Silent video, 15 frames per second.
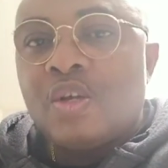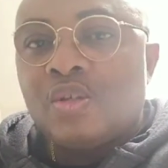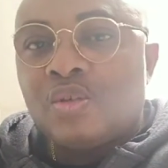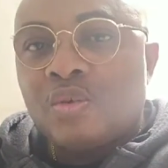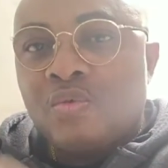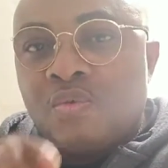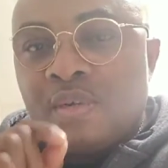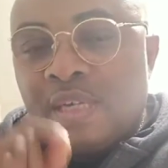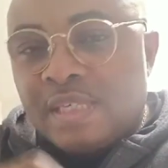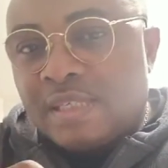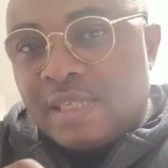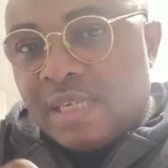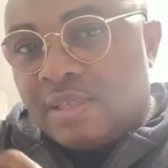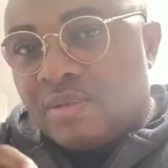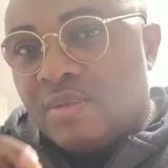So with
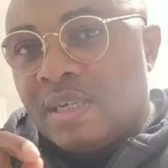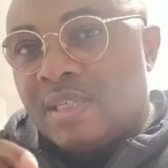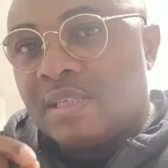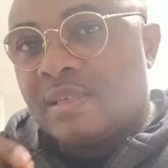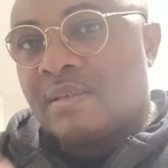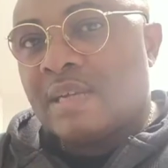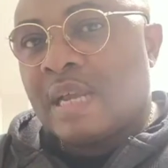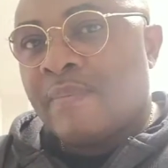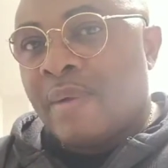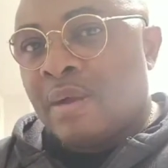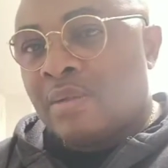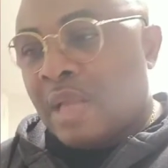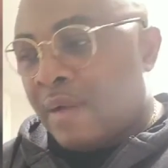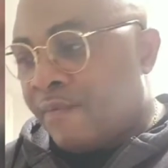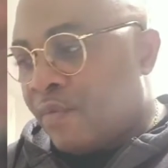this little history
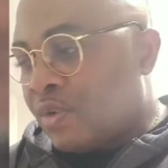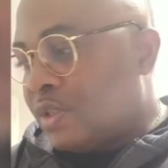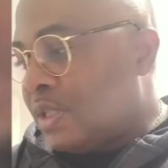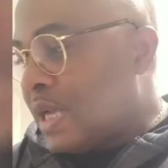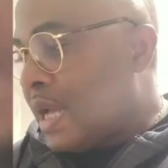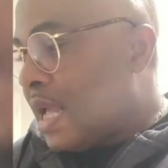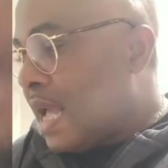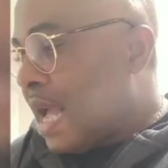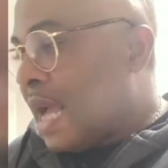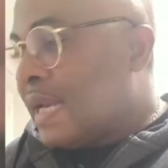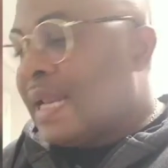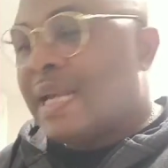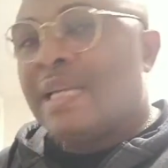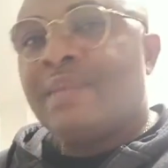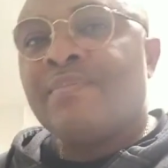about Afonja
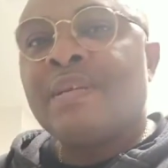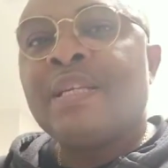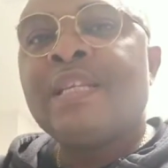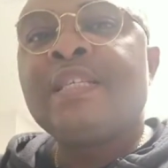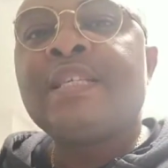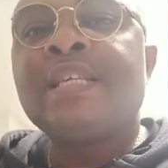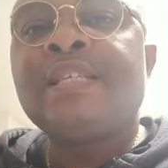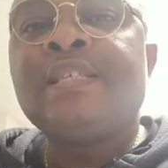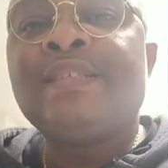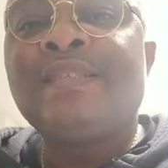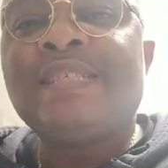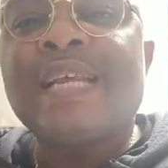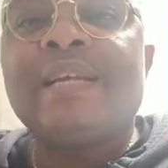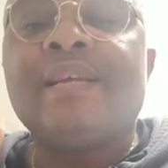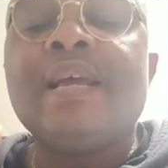and Alimi, this is
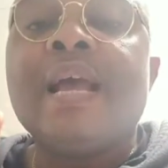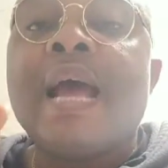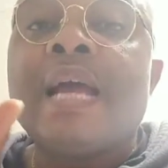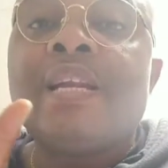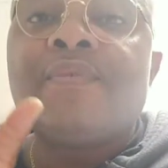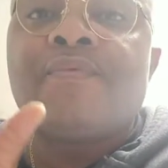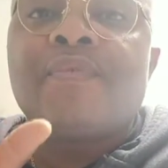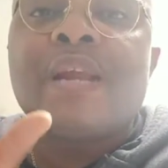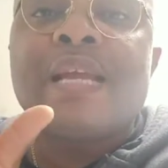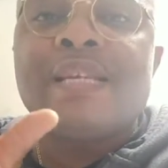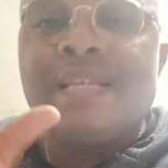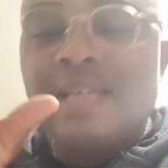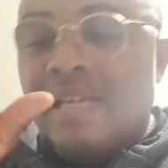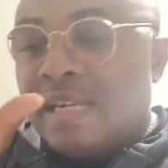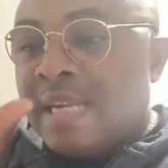solid. And the
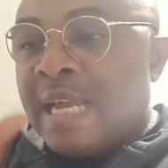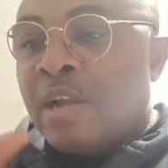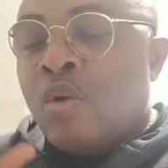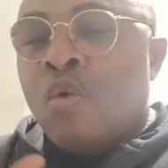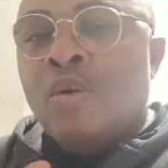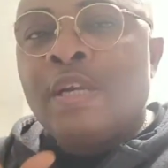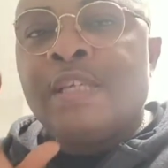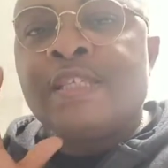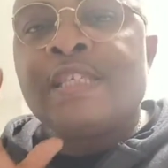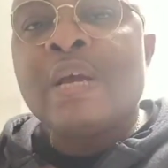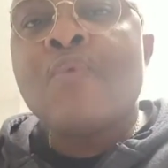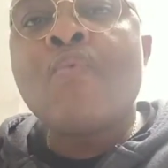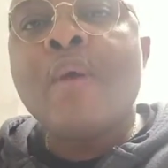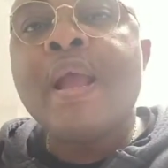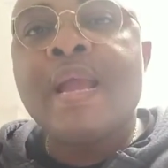Fulani, they go the
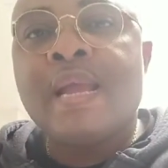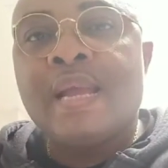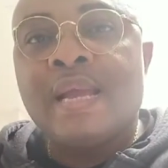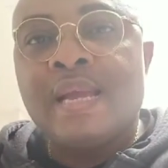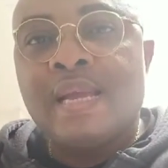same way.